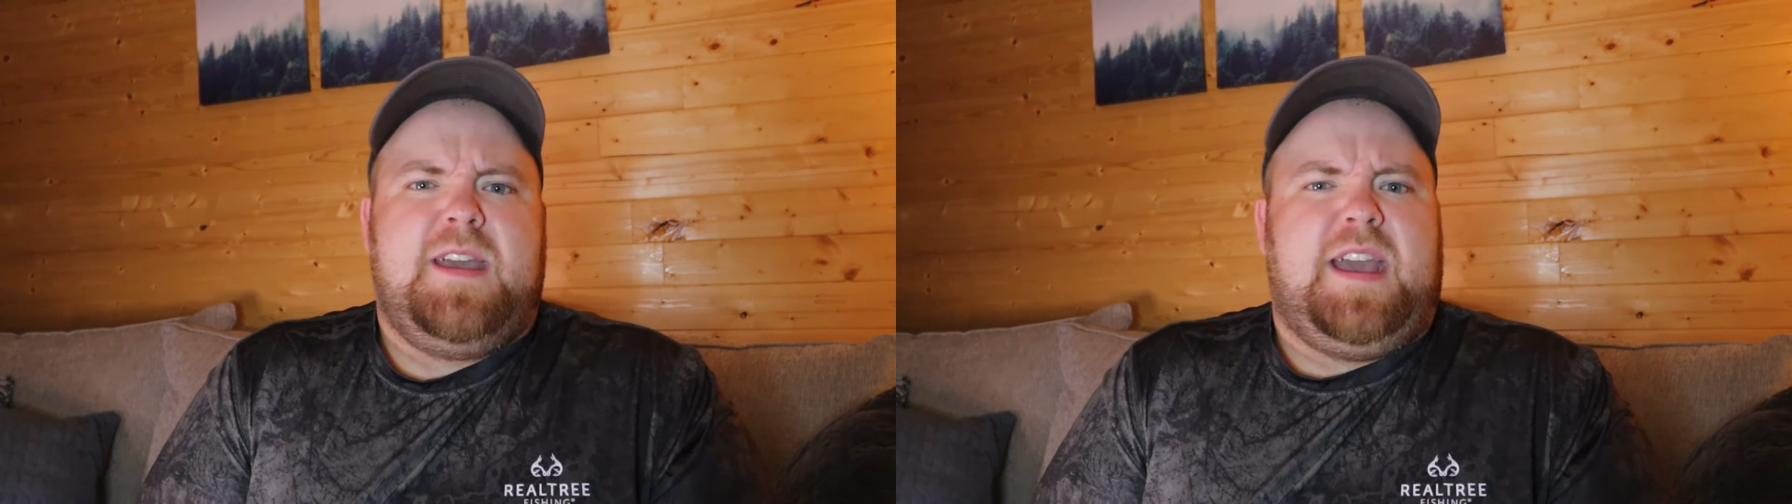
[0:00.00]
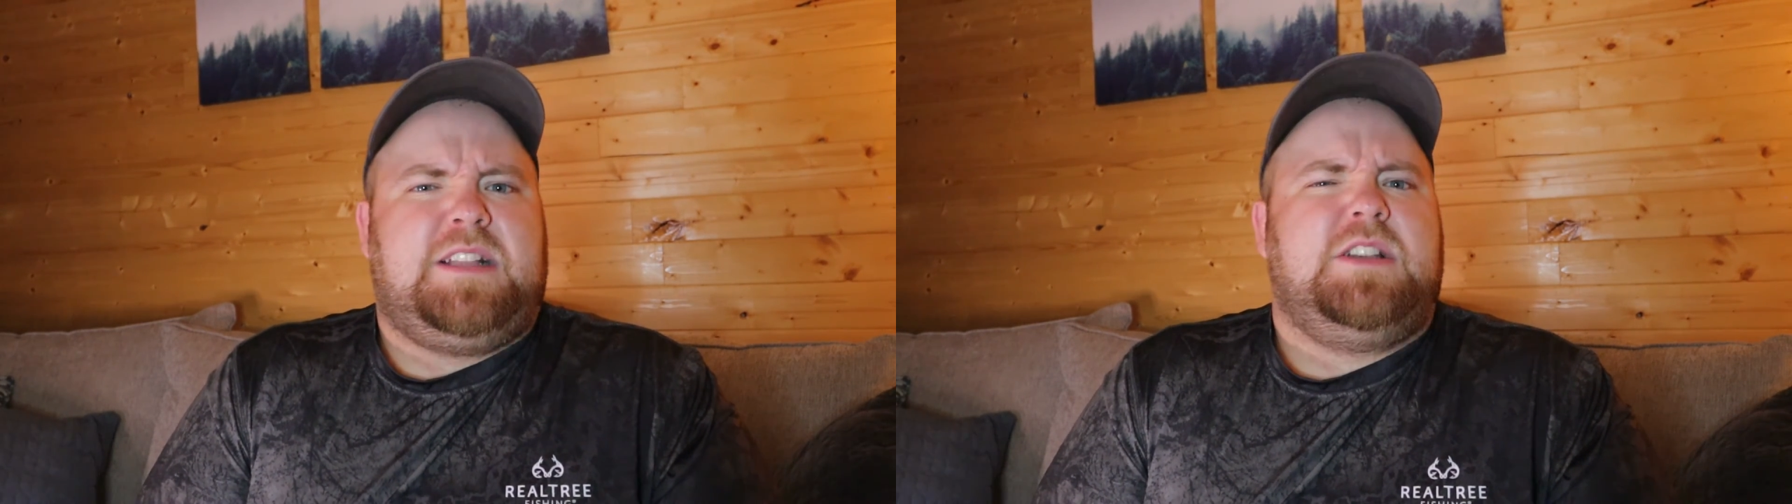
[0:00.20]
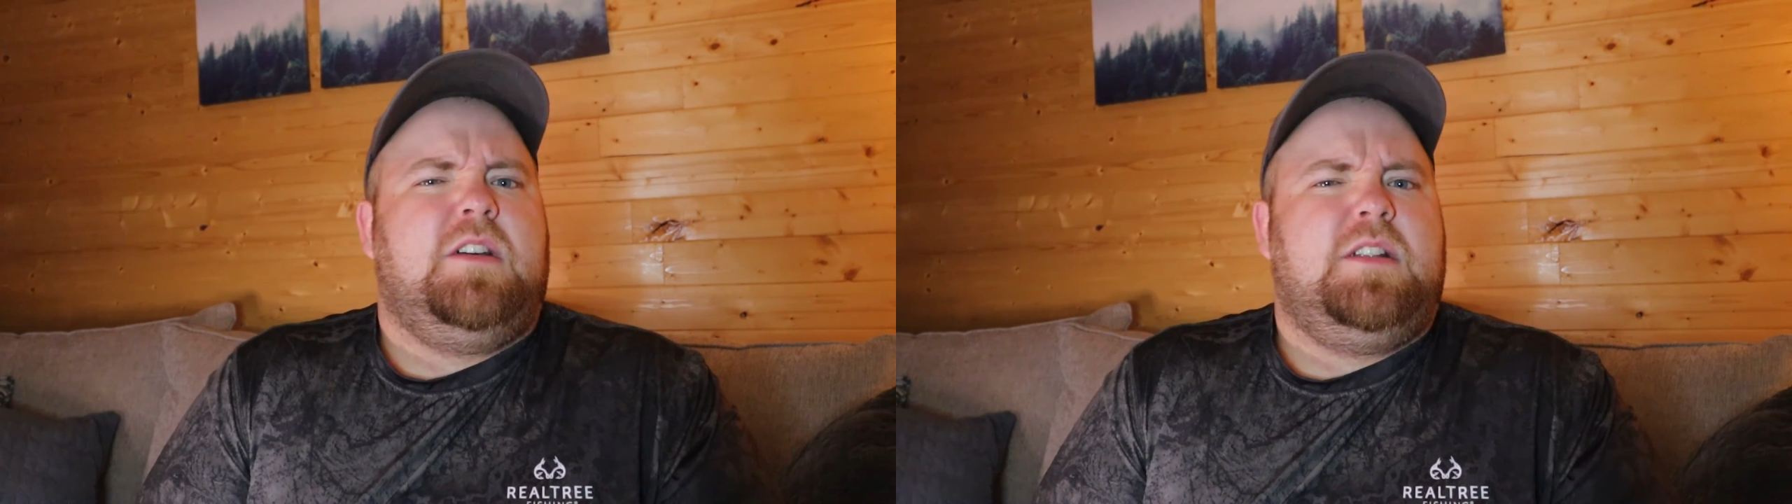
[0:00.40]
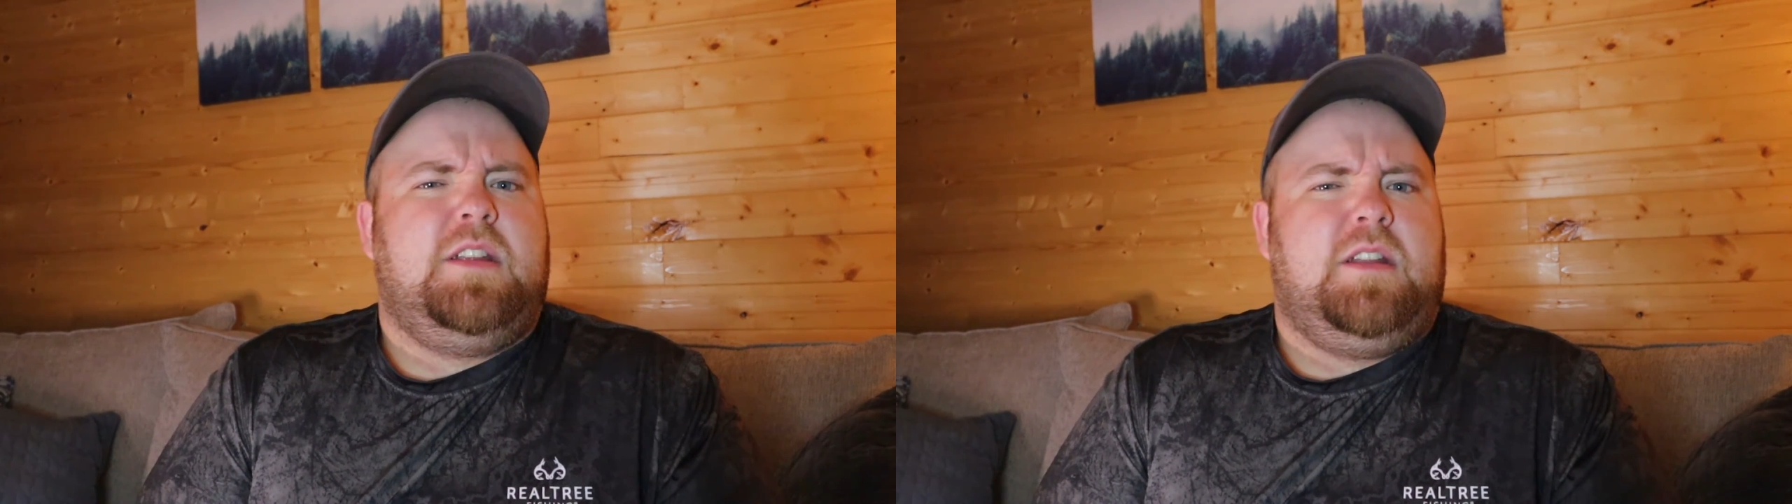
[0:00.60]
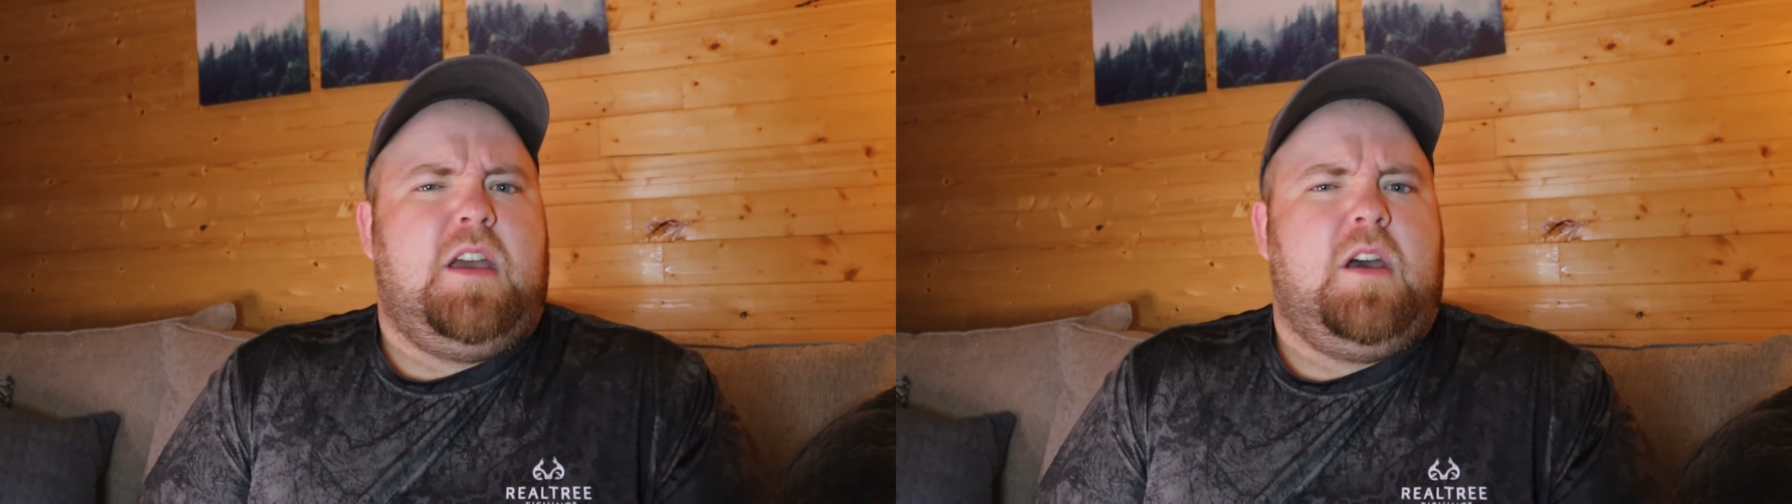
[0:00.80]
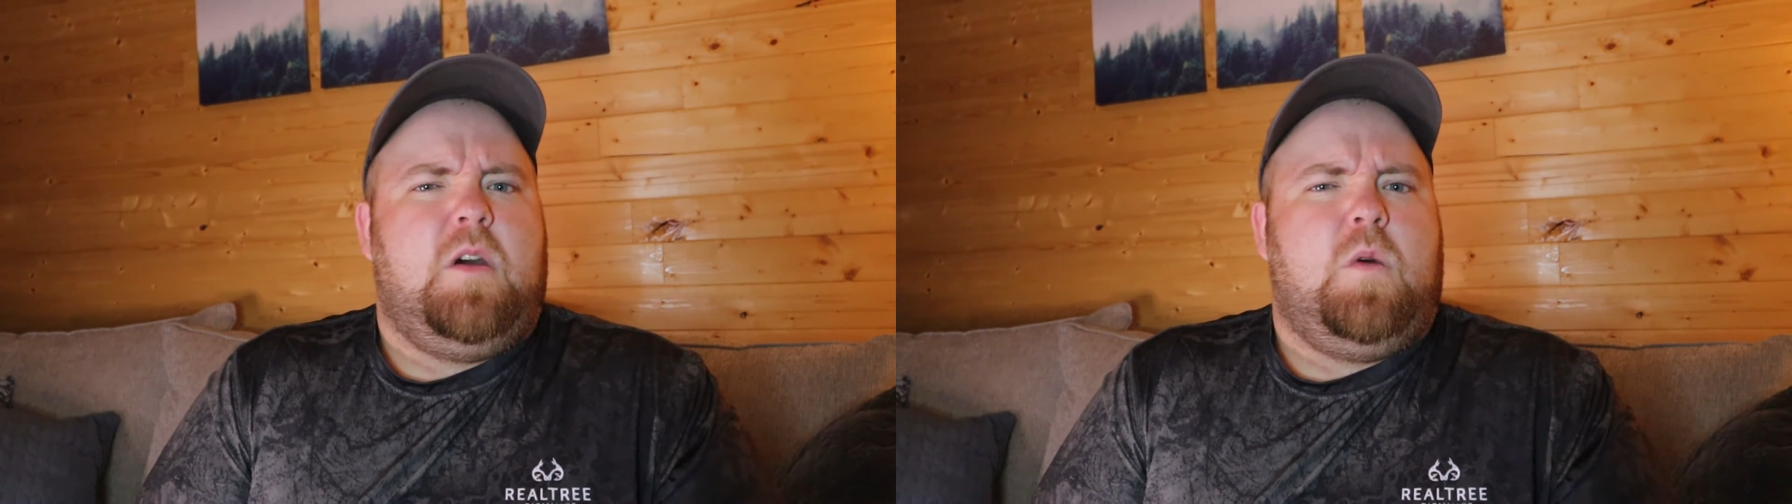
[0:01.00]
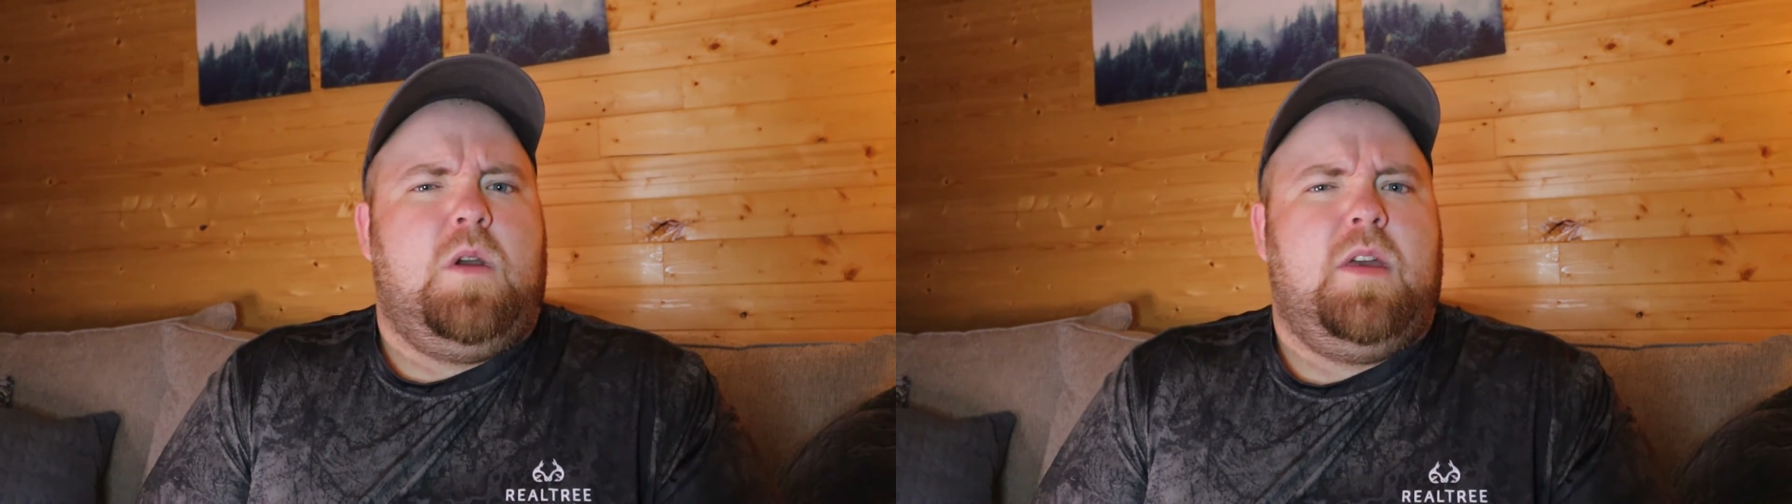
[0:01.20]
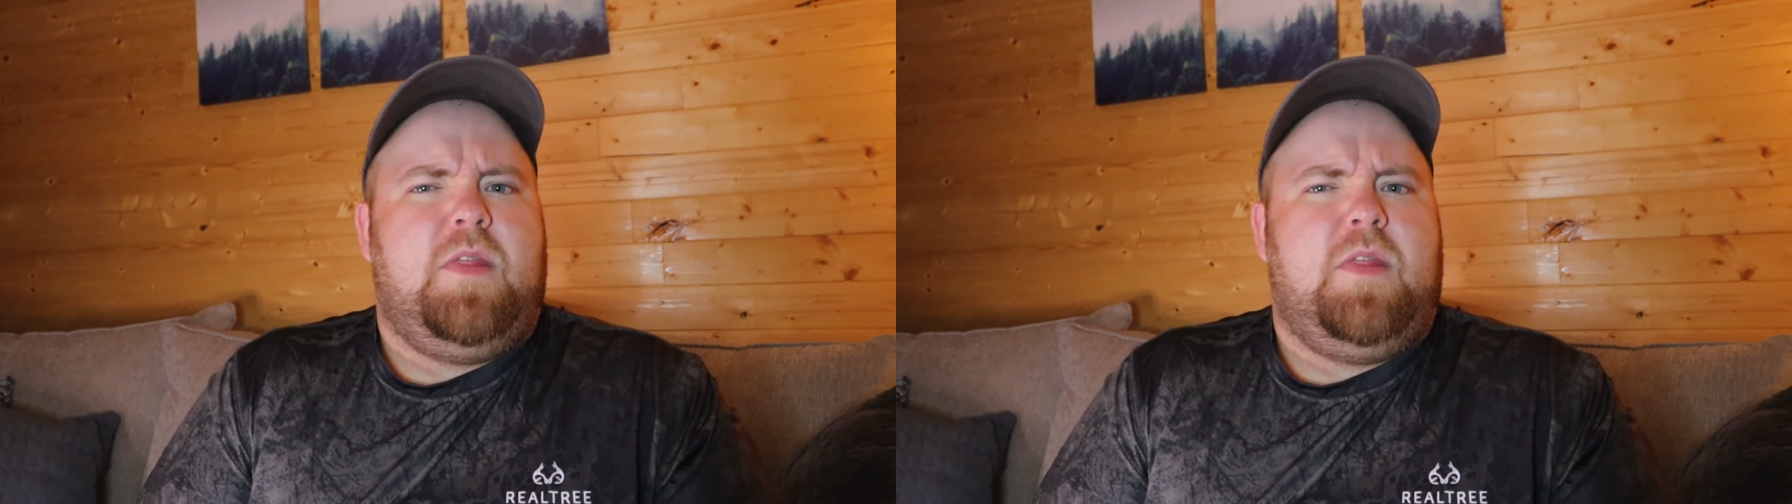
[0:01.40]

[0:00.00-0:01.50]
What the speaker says: It's good to know